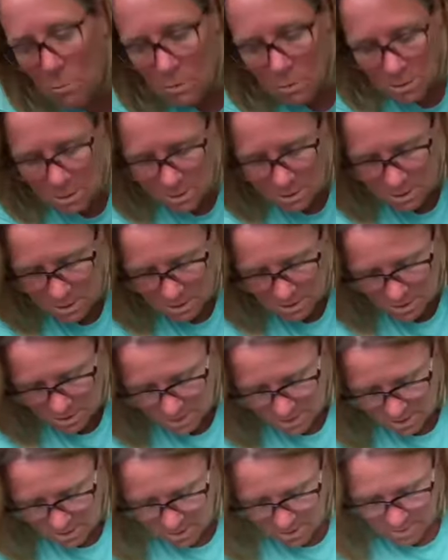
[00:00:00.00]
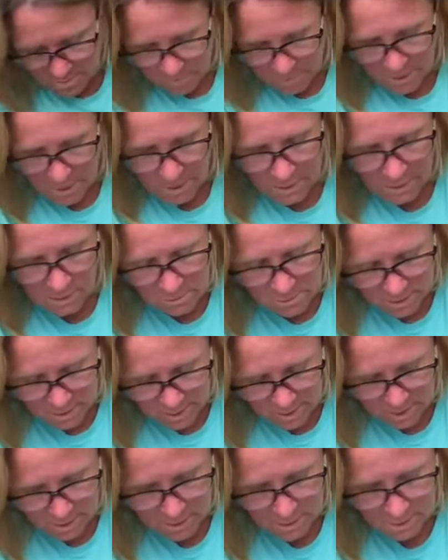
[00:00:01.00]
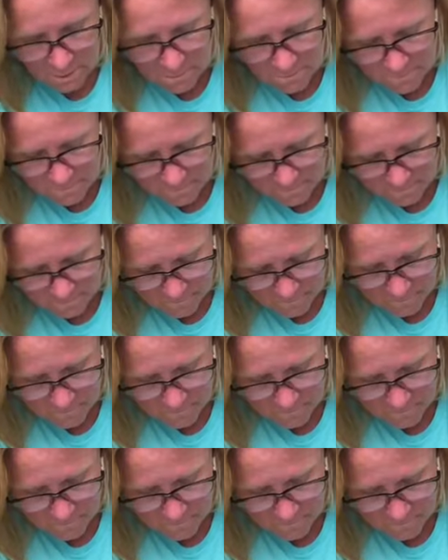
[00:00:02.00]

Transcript: door, but it don't look like I do.